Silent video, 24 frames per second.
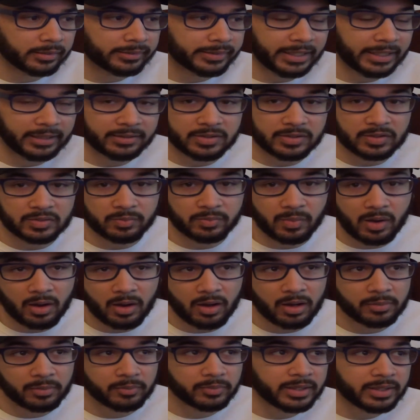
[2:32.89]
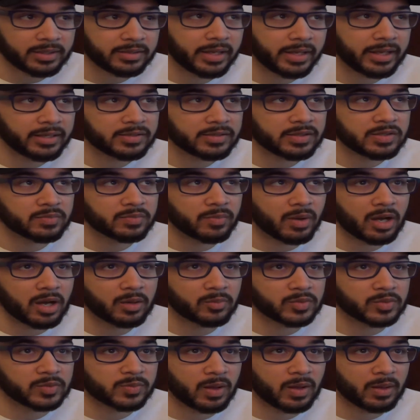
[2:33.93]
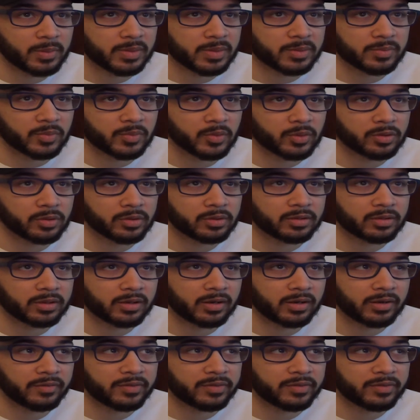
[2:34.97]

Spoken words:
Nancy's mom. Nancy's mom was probably the more